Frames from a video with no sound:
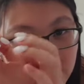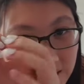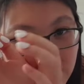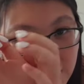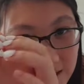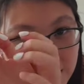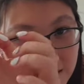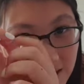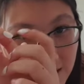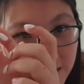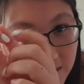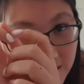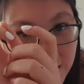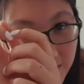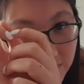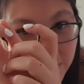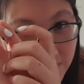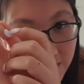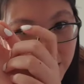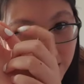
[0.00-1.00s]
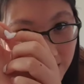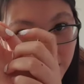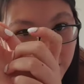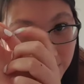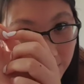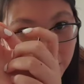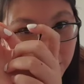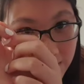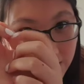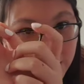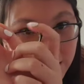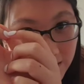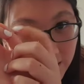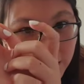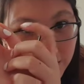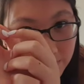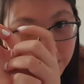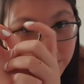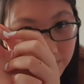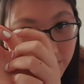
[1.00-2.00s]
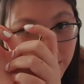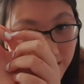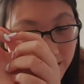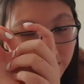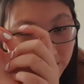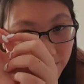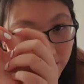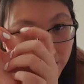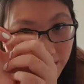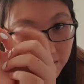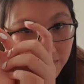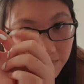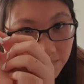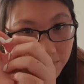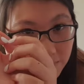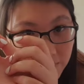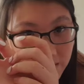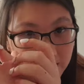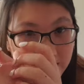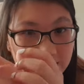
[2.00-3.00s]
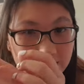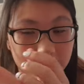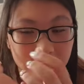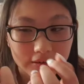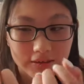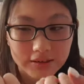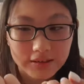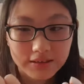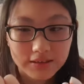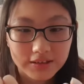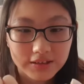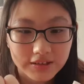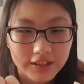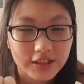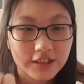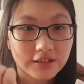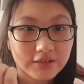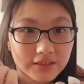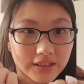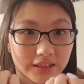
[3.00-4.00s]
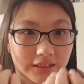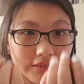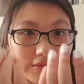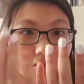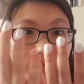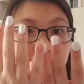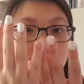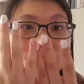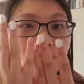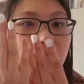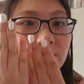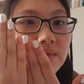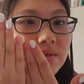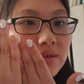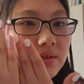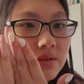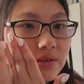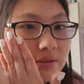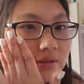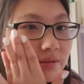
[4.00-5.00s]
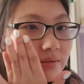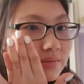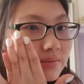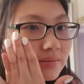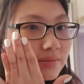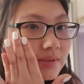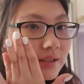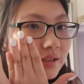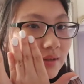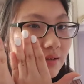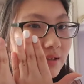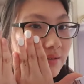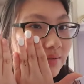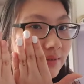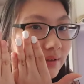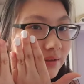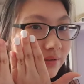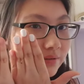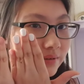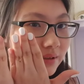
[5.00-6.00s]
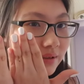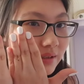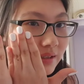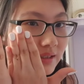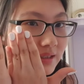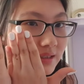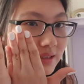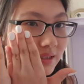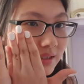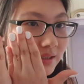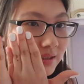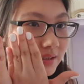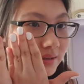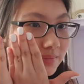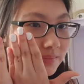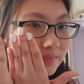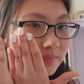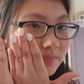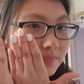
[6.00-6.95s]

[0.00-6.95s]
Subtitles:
it's actually really high quality, like handmade pressed on gel nails, so it looks really realistic,